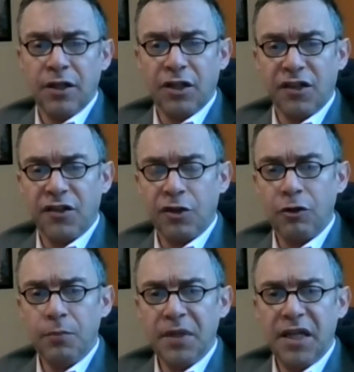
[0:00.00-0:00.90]
the
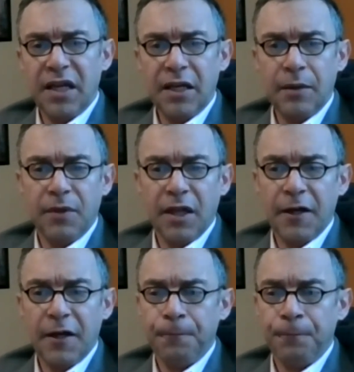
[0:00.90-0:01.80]
concern became
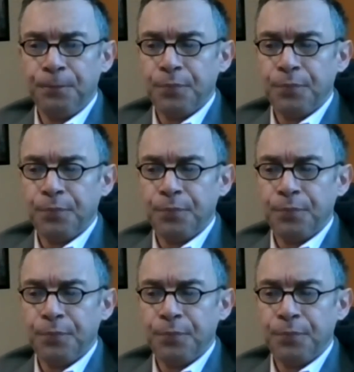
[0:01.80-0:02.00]
that